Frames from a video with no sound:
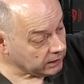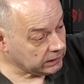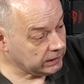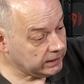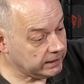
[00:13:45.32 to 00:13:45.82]

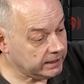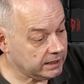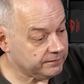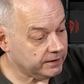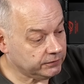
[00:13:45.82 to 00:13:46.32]
Clearly,
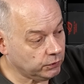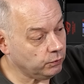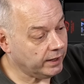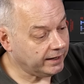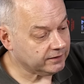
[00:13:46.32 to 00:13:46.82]
if I do
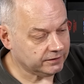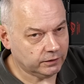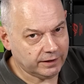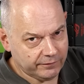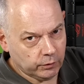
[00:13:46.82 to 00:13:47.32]
that, I
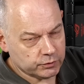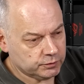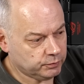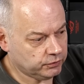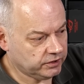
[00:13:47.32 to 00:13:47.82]
don't have the option
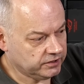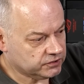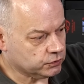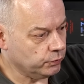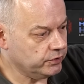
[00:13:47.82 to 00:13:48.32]
of putting any
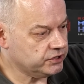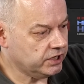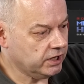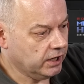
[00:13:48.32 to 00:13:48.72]
storage here.